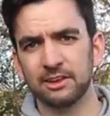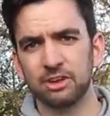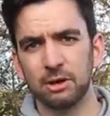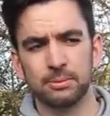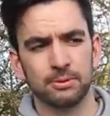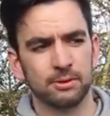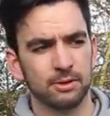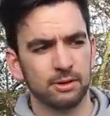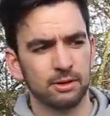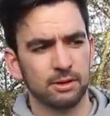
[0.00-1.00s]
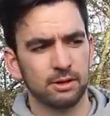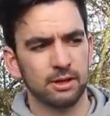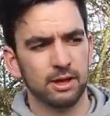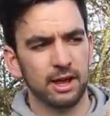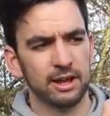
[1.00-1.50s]
at the top
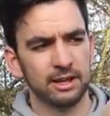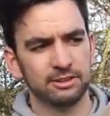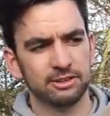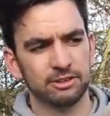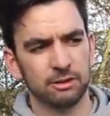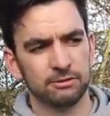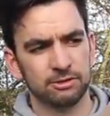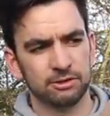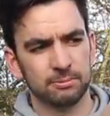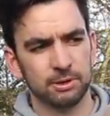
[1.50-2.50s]
and it's a soft